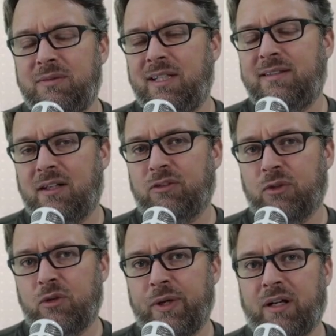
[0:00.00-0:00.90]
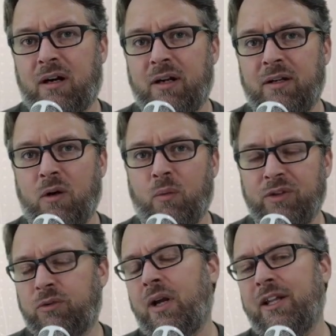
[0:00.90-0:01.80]
some details real quick on
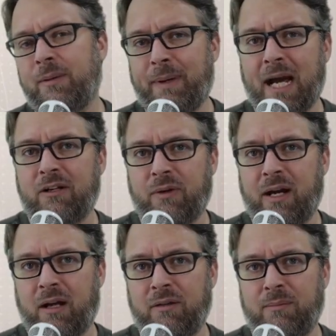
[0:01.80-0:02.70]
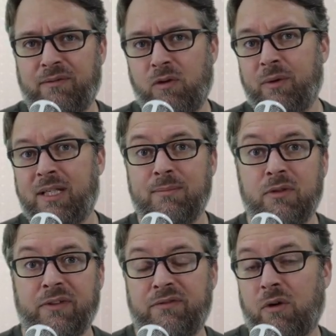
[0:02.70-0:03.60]
what's going on in the background before we keep
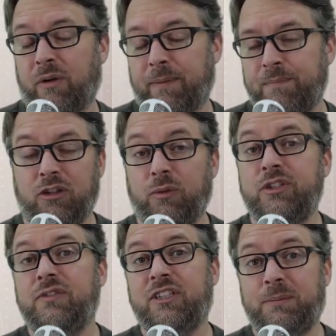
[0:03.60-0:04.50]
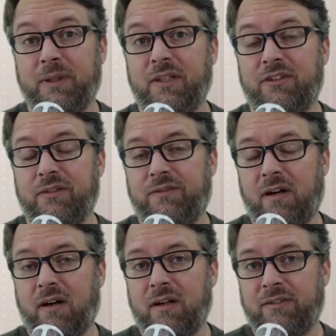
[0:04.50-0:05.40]
moving forward. So what you've experienced so
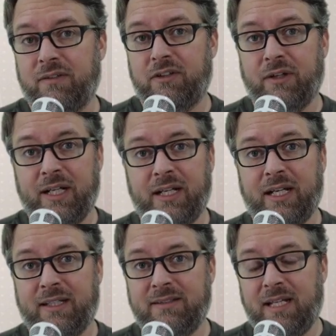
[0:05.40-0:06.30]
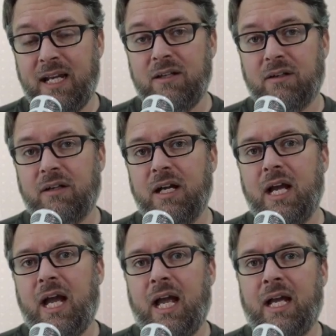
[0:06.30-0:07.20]
far is if you're in a container
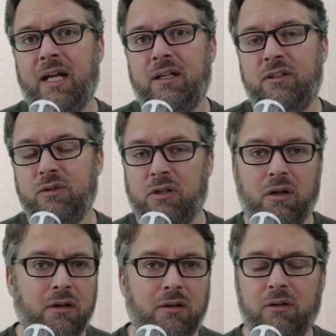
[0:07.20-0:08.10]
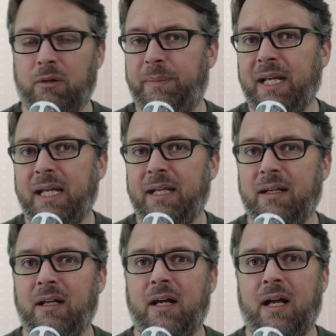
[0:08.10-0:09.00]
and you curl or
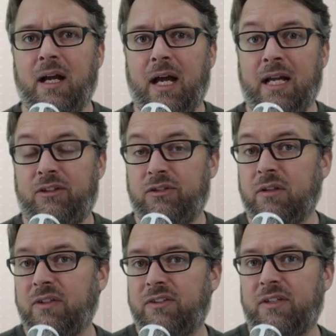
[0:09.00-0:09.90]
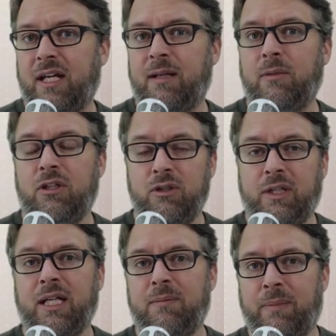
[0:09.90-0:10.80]
ping a service name, you
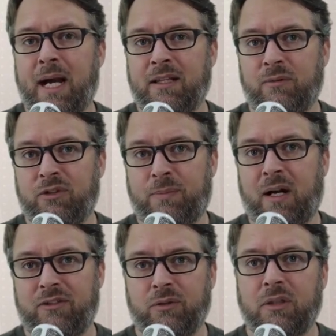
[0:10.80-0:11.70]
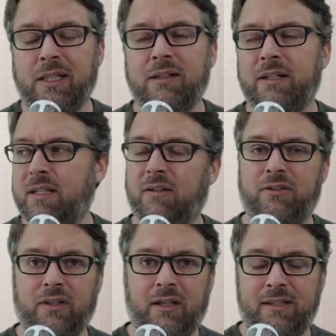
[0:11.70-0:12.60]
get back the response. So clearly
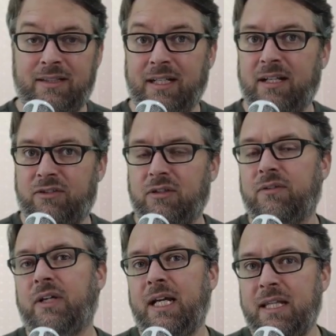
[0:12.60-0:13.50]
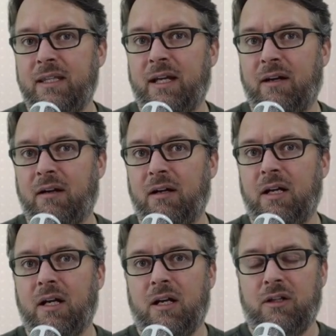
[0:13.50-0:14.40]
there's a DNS server in there
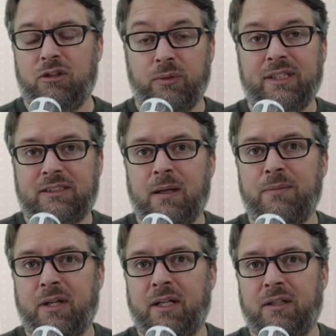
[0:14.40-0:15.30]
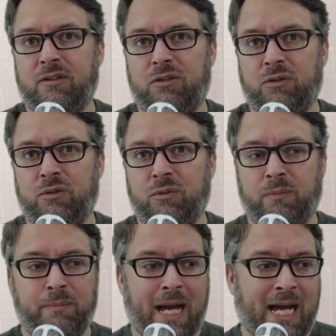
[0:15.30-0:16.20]
doing something
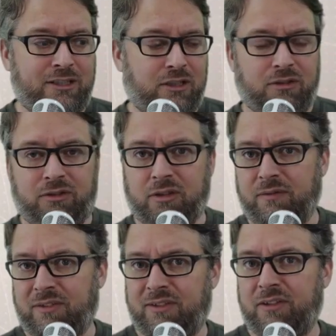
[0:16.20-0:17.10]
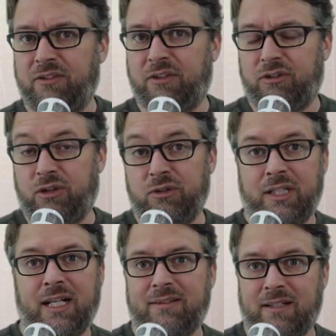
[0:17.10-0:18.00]
to match services to
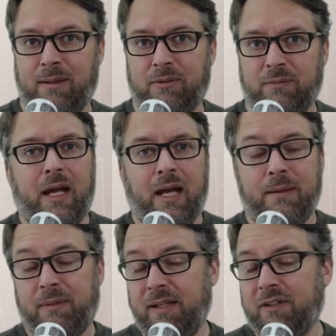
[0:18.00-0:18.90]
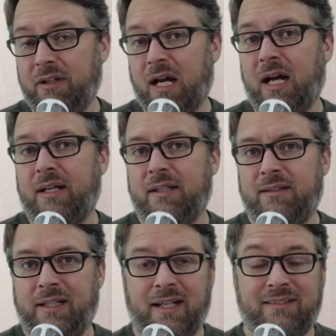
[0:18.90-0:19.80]
DNS names. And believe it or not,
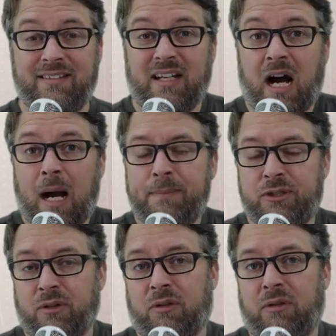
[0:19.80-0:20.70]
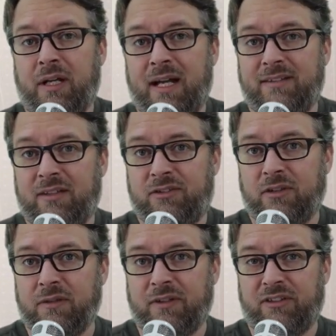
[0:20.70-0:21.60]
DNS is optional as a
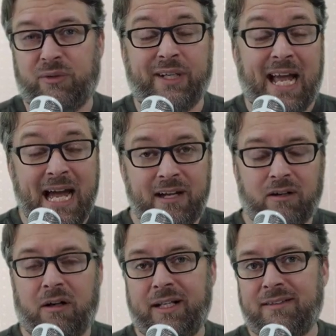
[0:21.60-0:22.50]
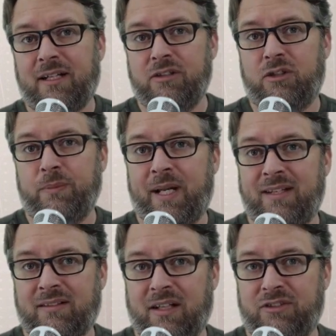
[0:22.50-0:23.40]
service or an add-on inside your
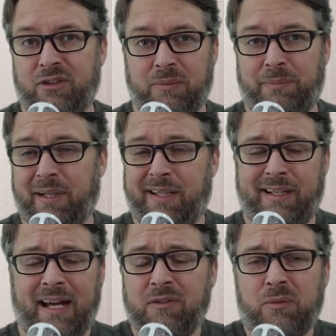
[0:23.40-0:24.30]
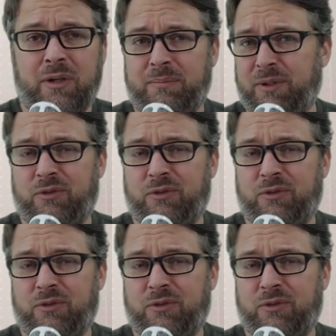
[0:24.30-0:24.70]
Kubernetes cluster, but everyone